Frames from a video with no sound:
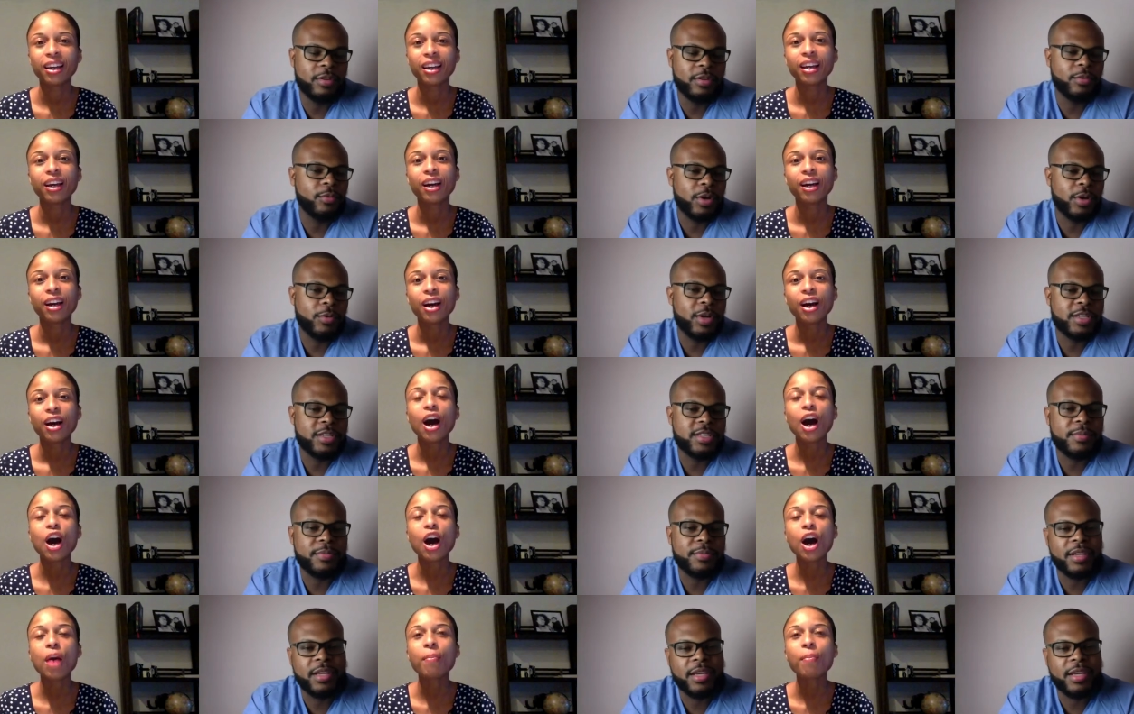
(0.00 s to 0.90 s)
Speaker 1: What, what's
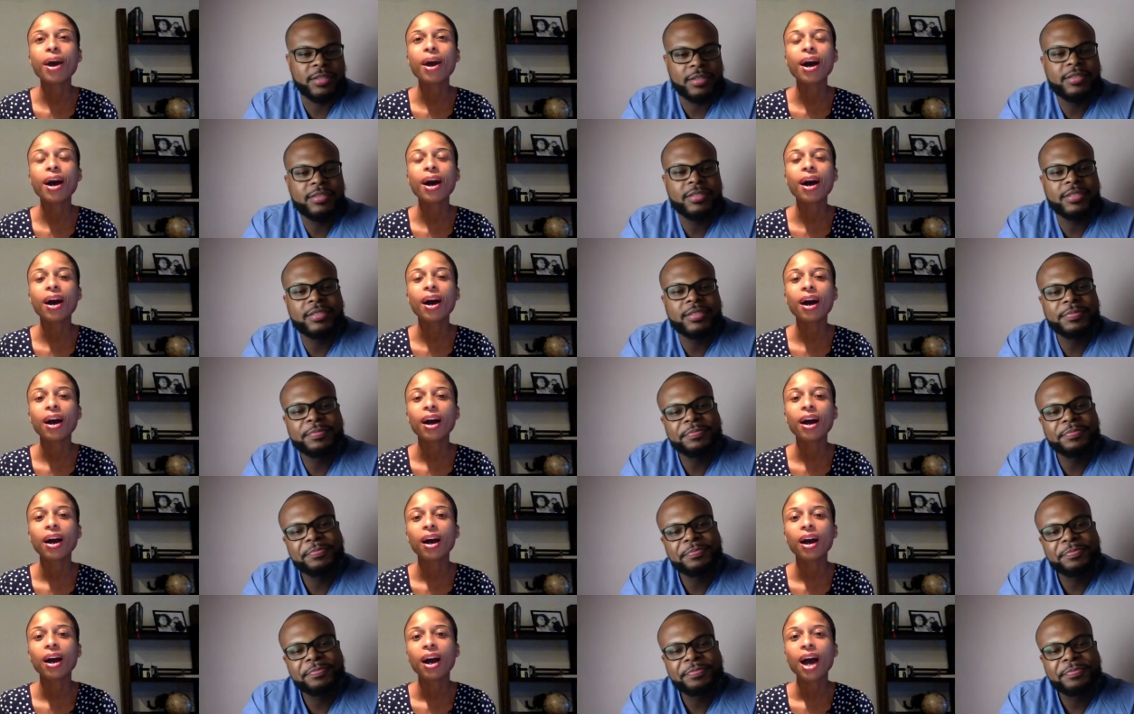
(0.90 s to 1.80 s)
something? Um,
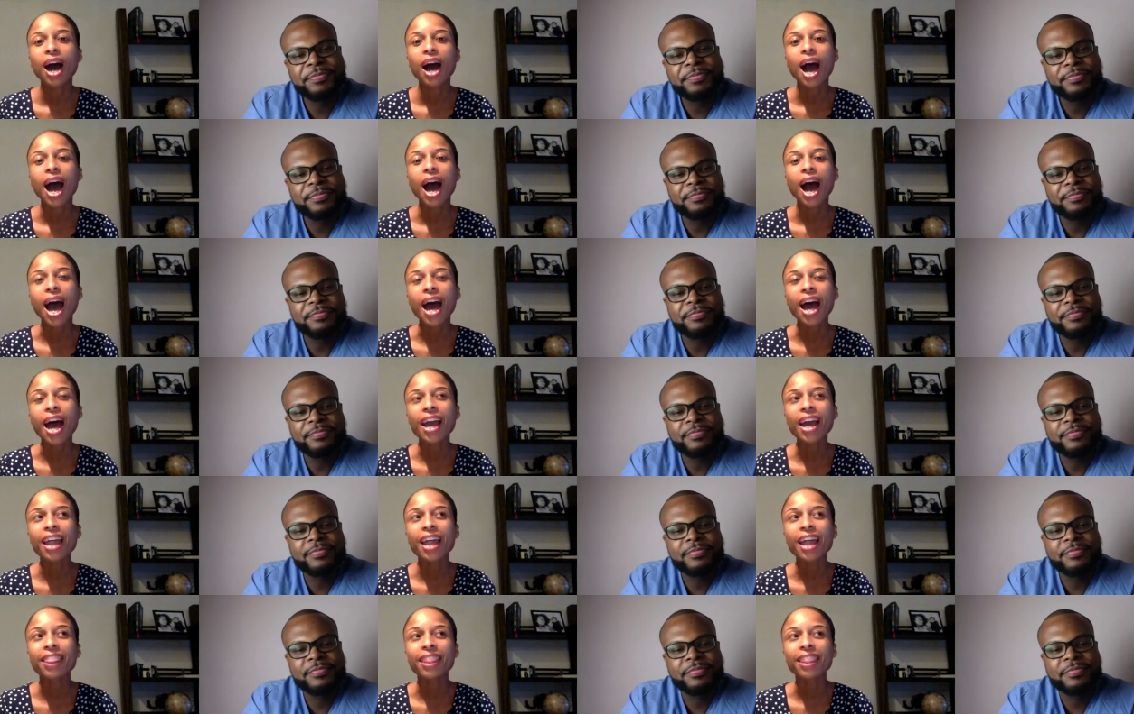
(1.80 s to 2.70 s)

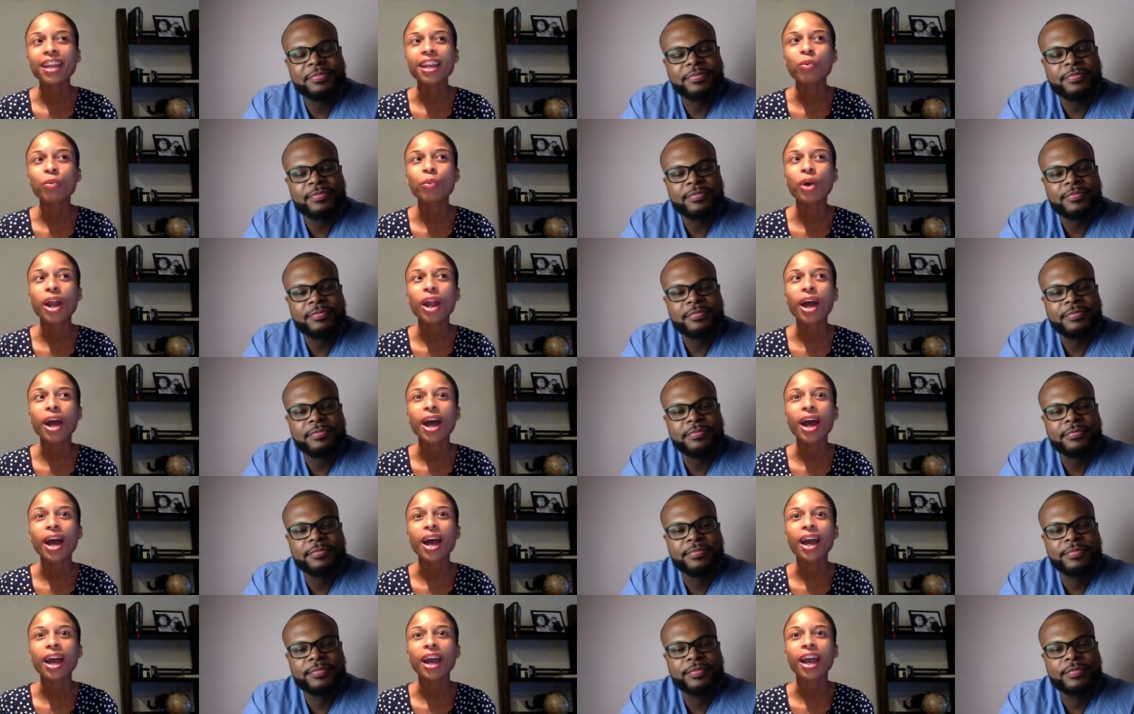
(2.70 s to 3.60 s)
Speaker 2: I, I think what
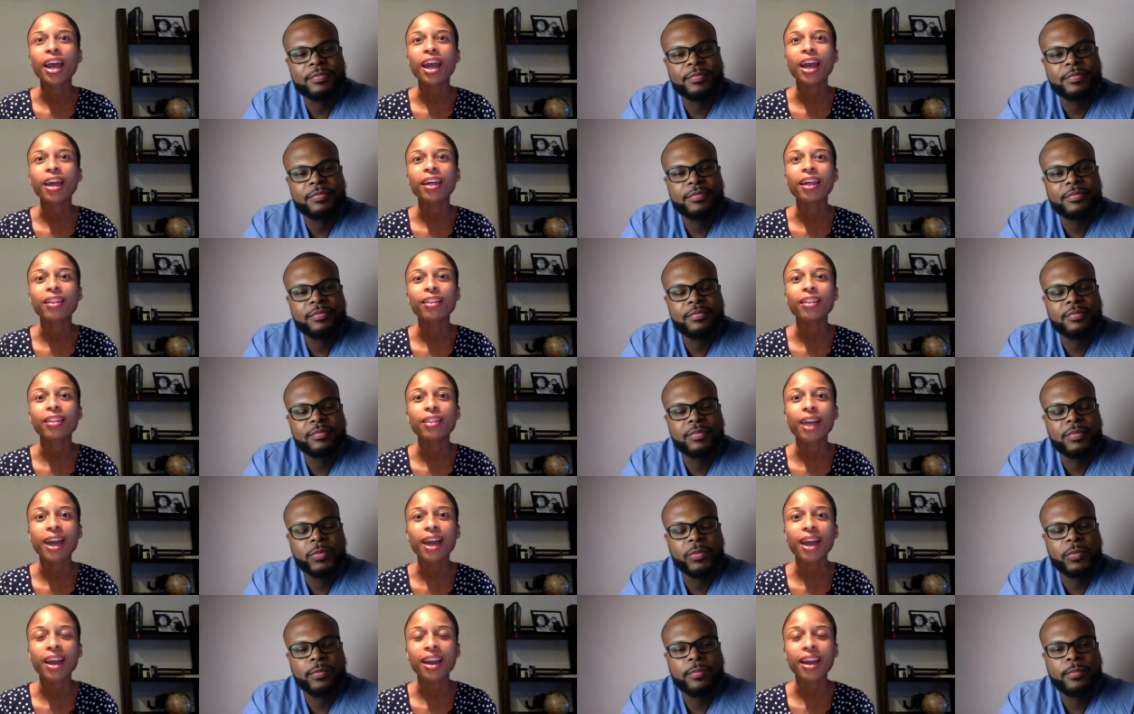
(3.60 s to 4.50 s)
I
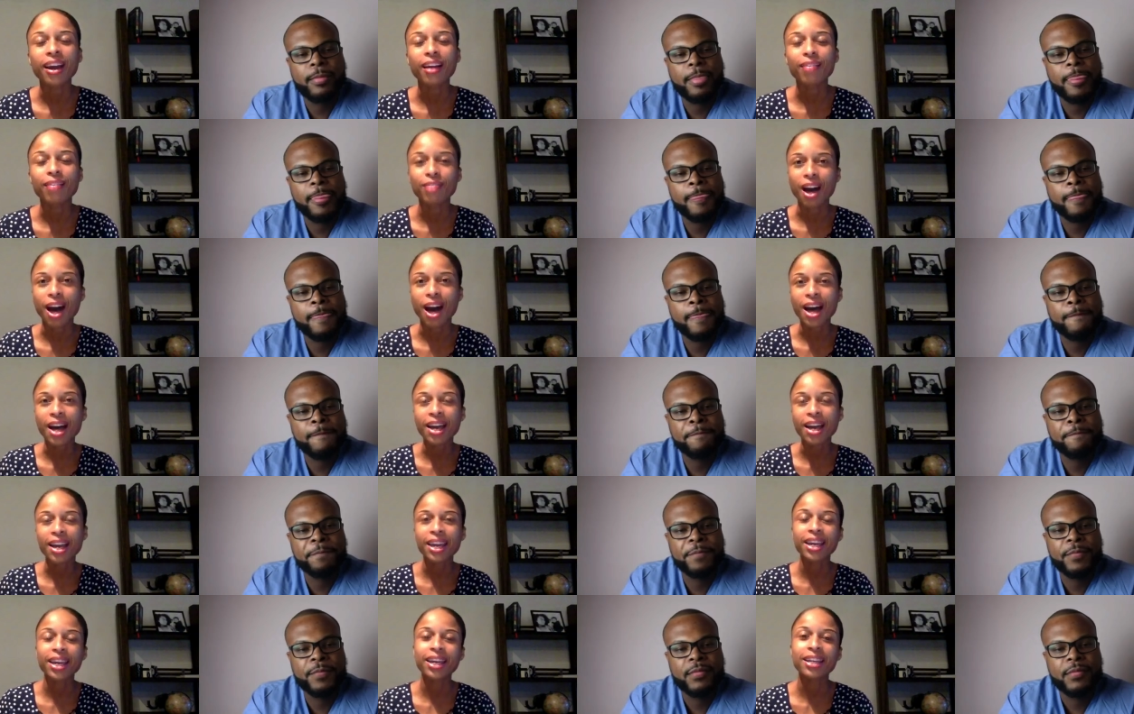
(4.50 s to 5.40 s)
like a
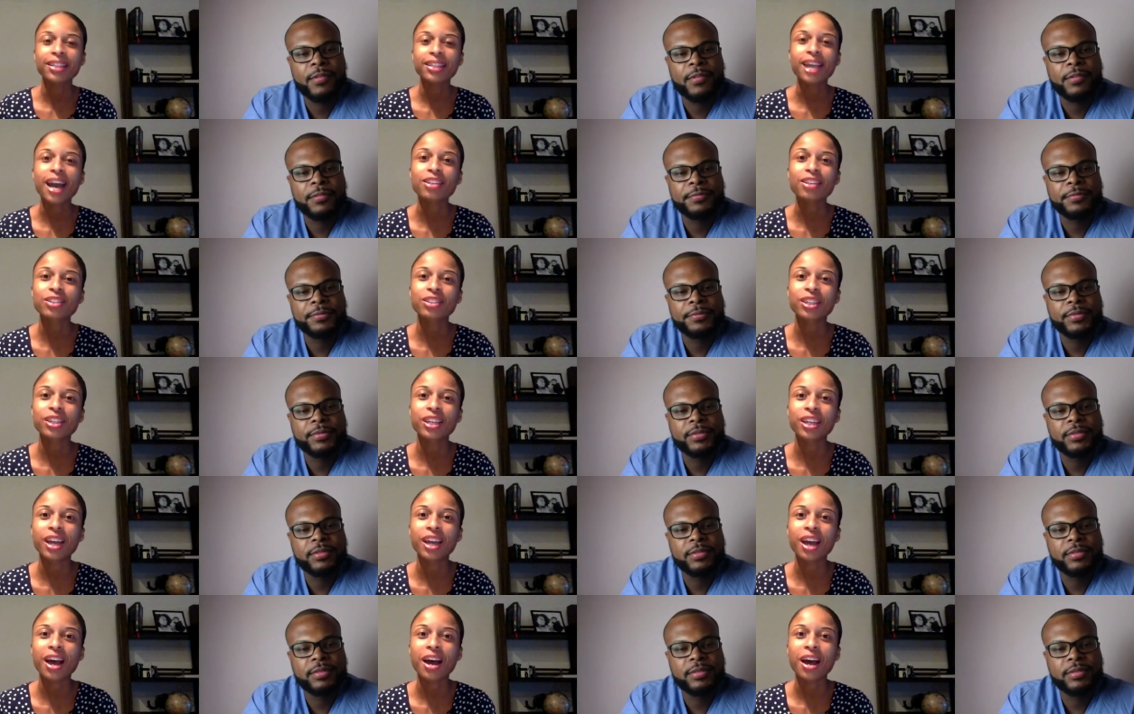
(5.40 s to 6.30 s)
lot is
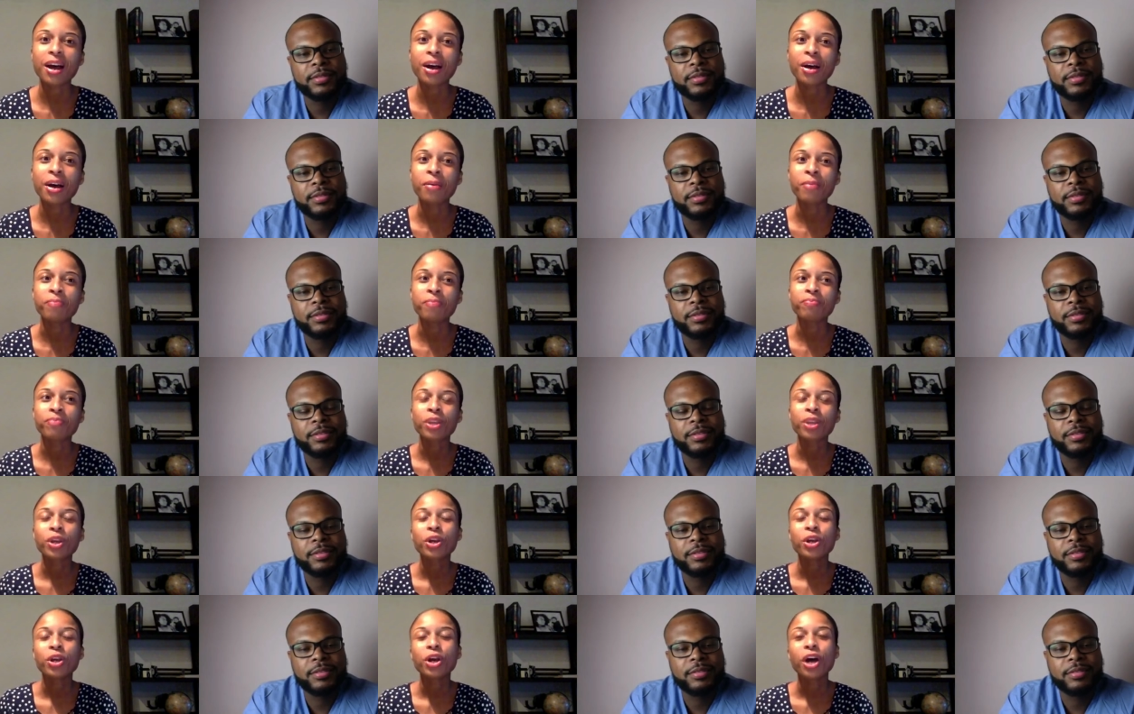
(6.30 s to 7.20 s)
actually um,
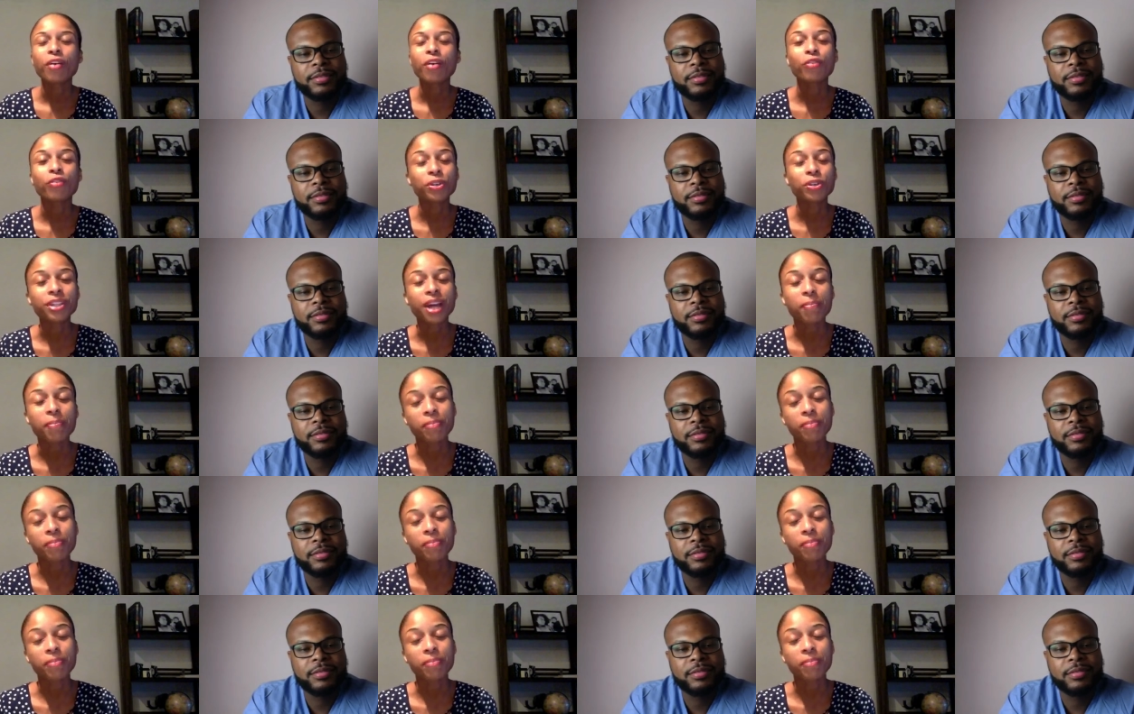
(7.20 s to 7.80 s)
first time